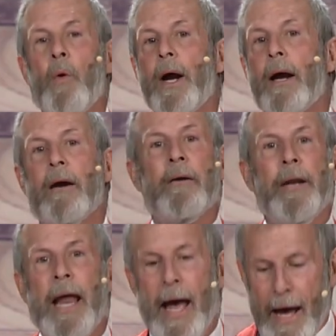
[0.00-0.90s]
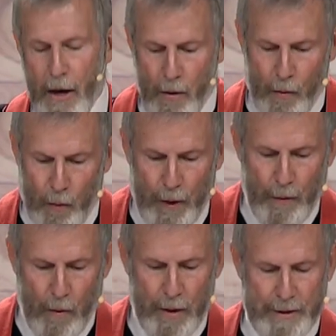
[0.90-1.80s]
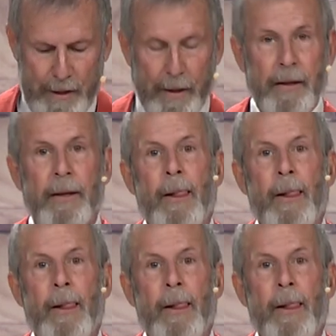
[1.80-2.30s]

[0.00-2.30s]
where and how we want it.